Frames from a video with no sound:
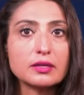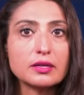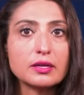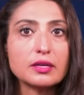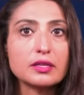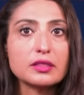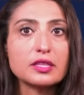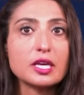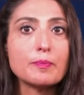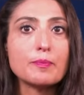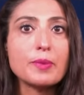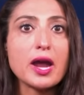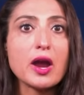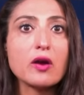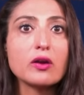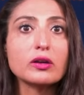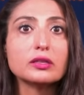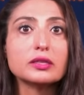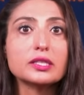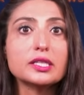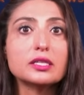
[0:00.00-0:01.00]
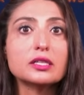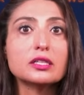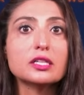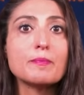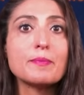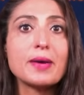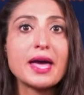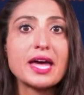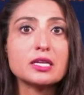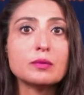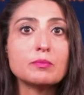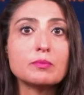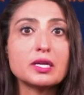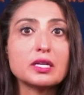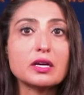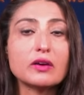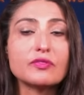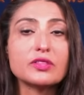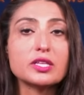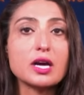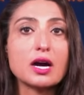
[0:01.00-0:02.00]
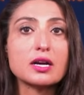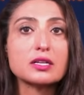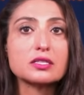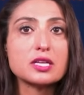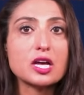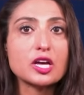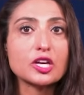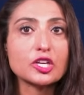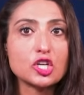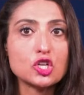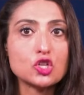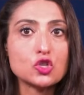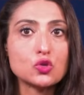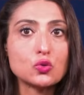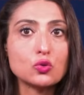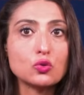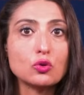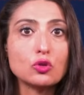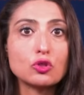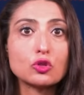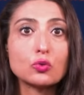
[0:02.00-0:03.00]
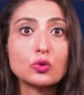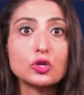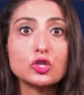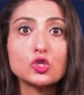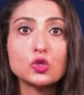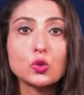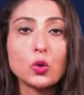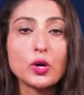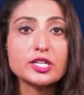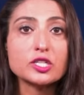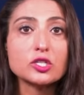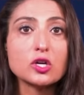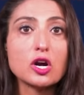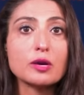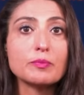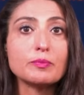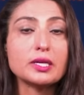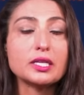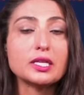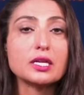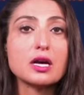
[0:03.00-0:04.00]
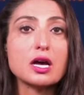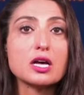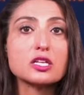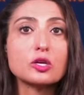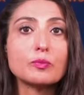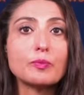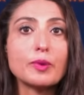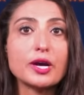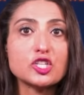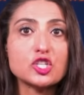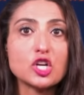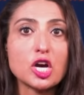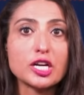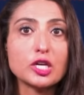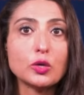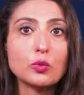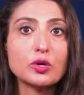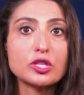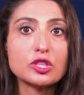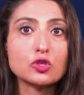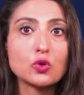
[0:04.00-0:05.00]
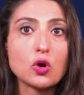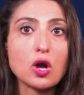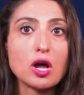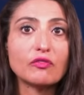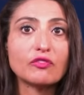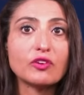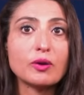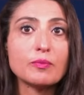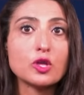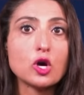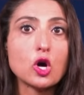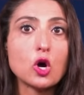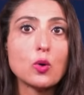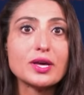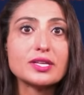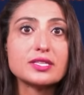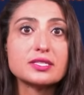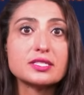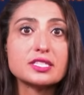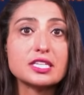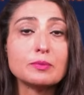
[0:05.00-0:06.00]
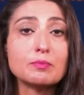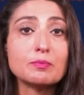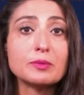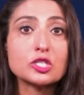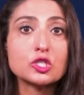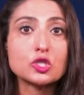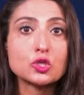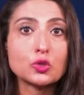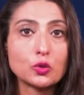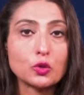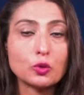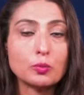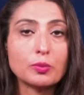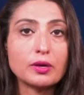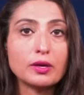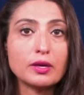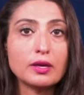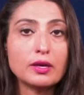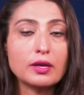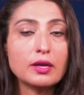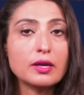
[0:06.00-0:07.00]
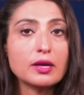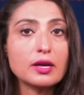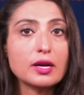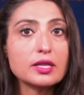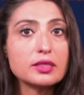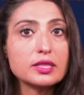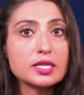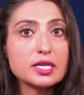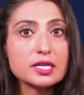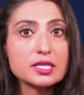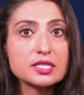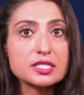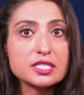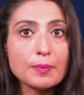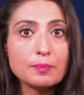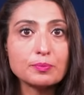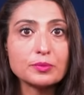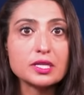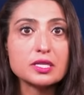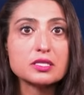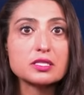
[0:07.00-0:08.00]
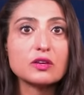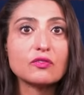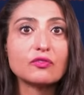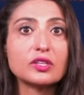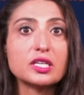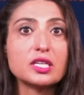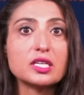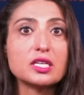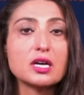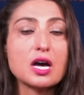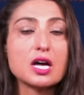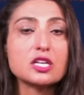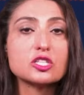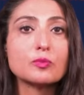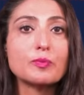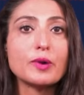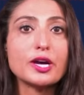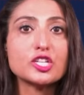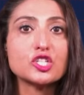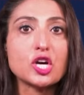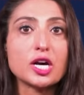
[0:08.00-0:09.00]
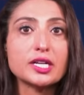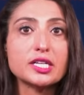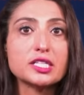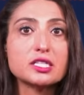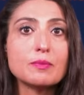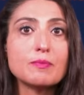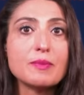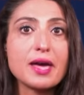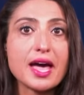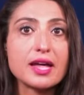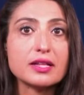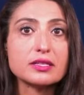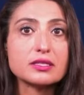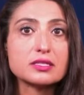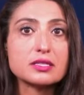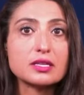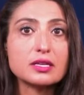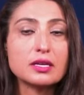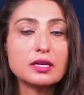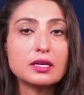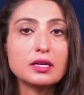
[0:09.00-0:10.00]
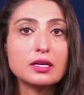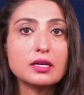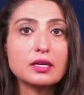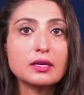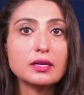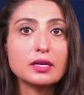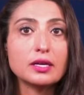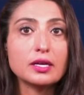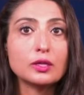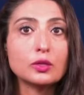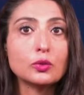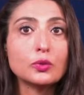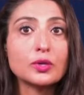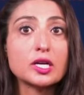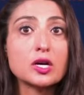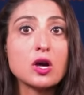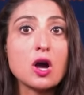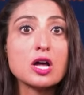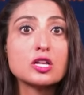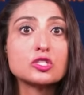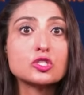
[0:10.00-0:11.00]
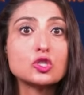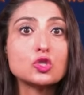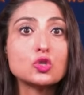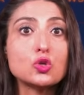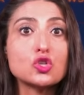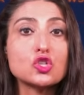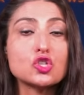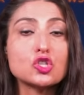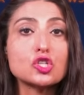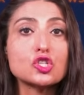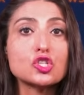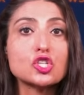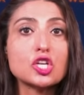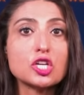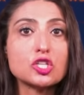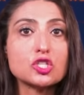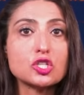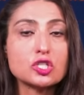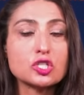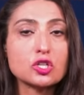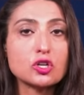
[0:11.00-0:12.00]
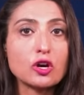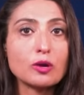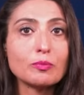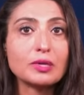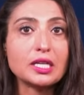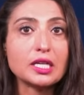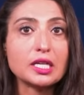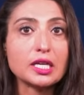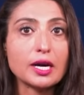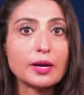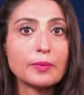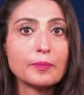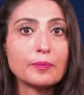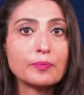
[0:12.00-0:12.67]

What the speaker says: The apparent legal abandonment of the Artsakh issue through a joint Armenian-Azerbaijani withdrawal from the OSCE Minsk Group, and the acceptance of key Azerbaijani demands, including constitutional changes in Armenia.